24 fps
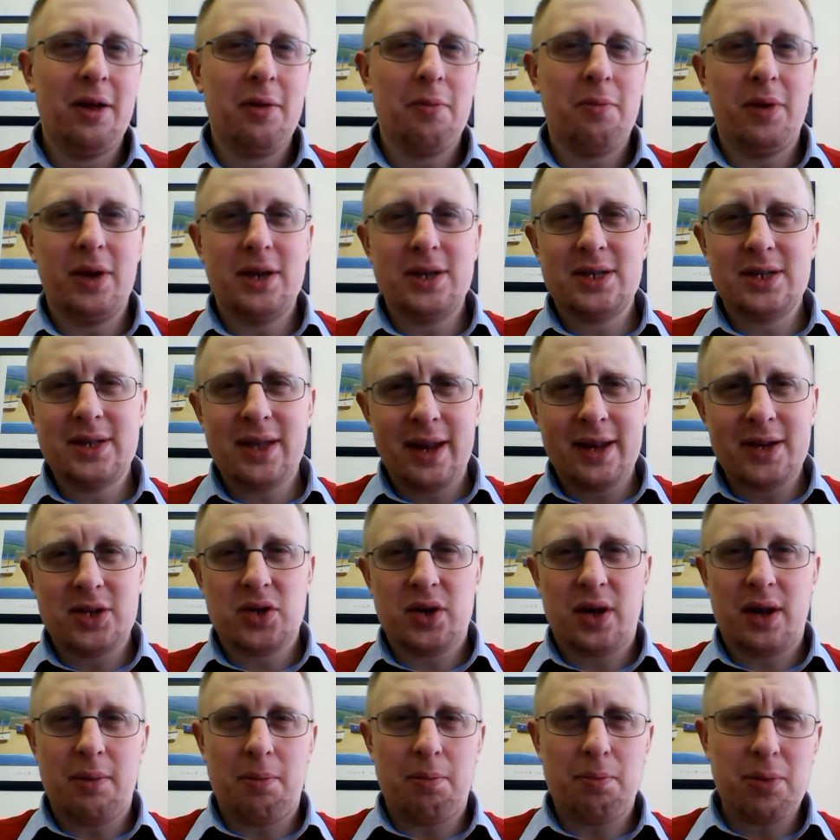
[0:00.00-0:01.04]
But instead he's
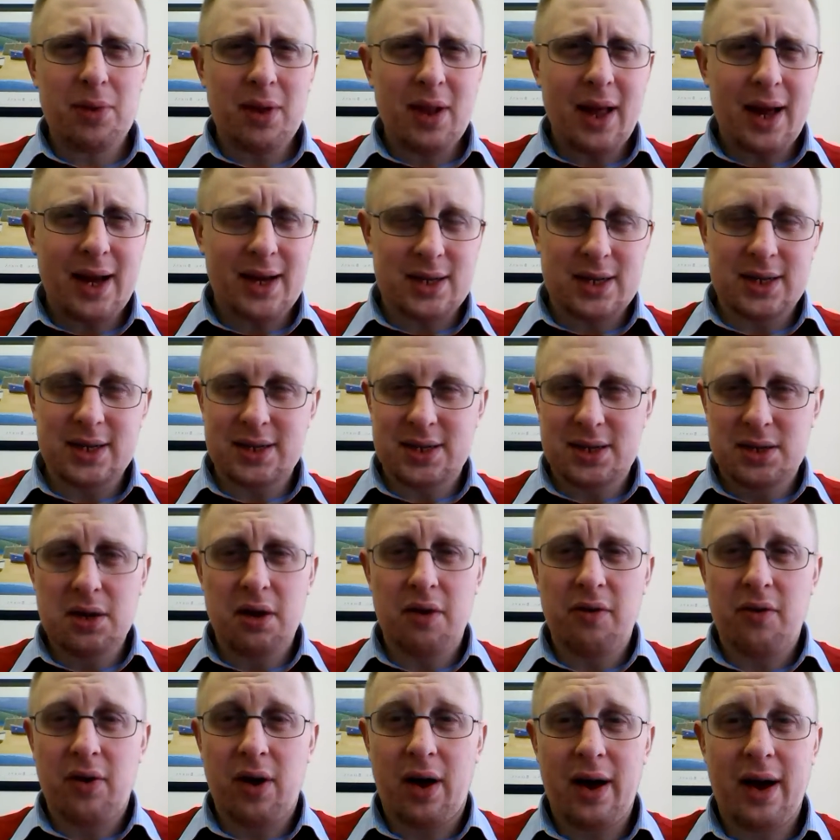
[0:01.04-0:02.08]
trying to blast this
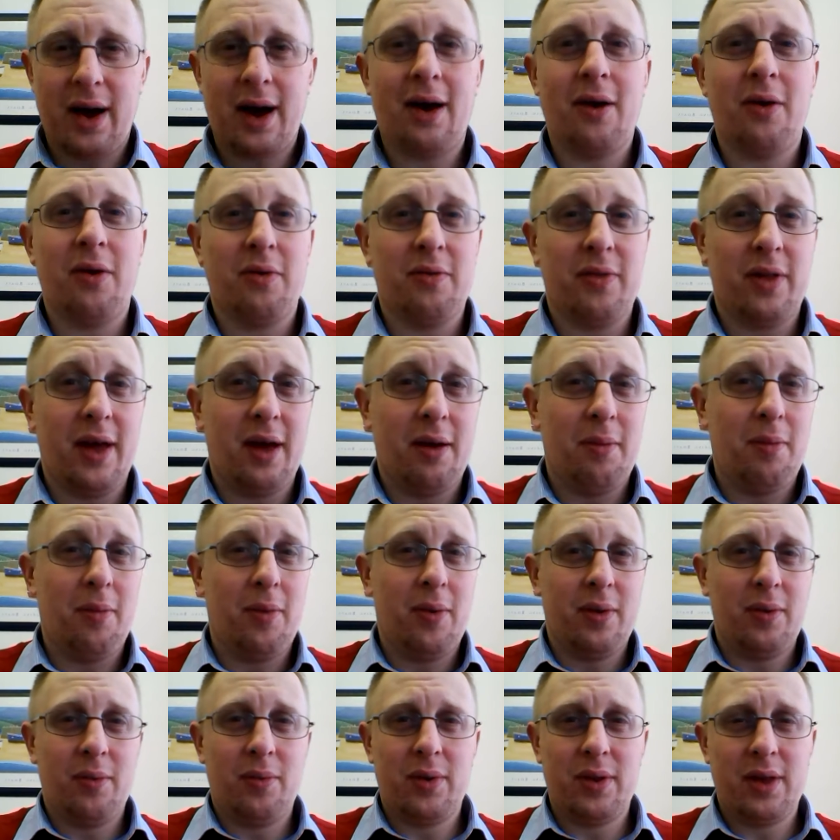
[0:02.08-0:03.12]
tough guy out of there
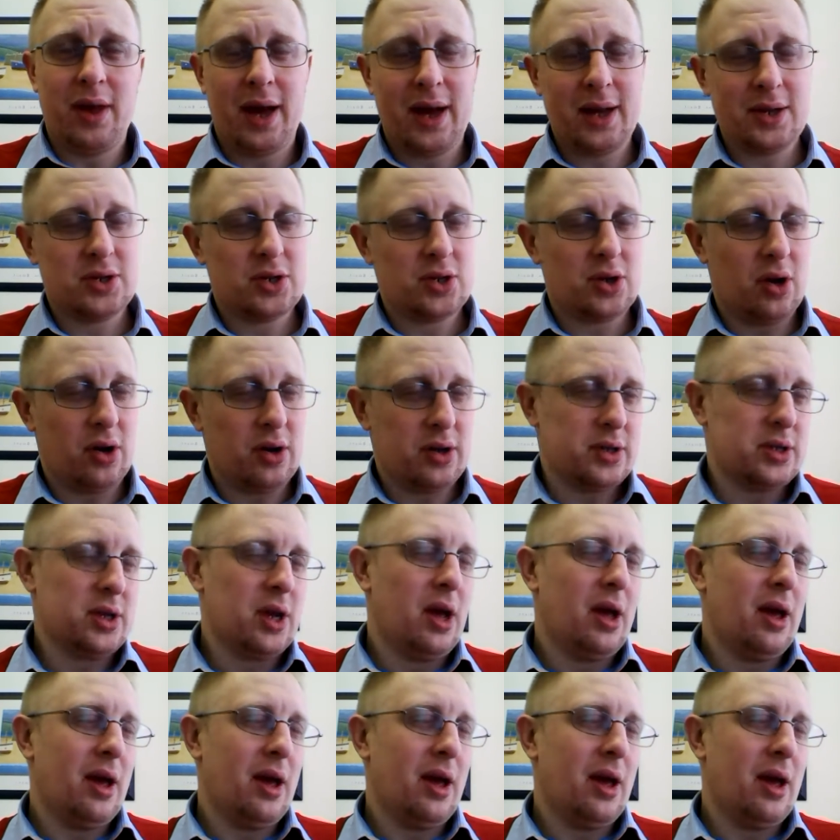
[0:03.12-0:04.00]
with headshots